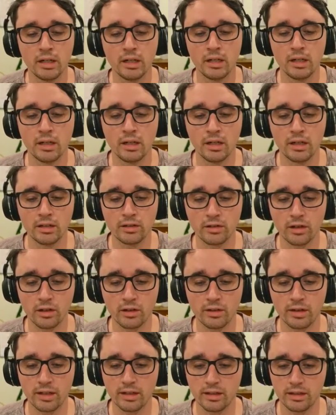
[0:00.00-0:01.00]
So in
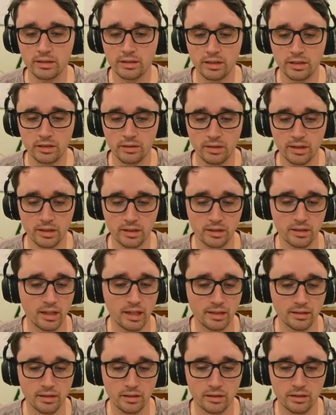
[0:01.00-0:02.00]
this situation,
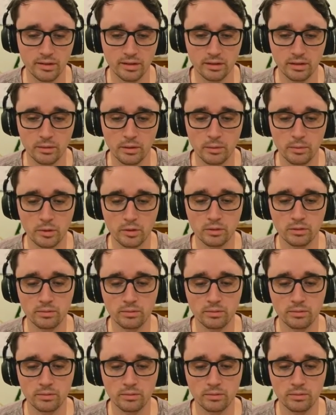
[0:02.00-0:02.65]
Antonio ends up with the ball.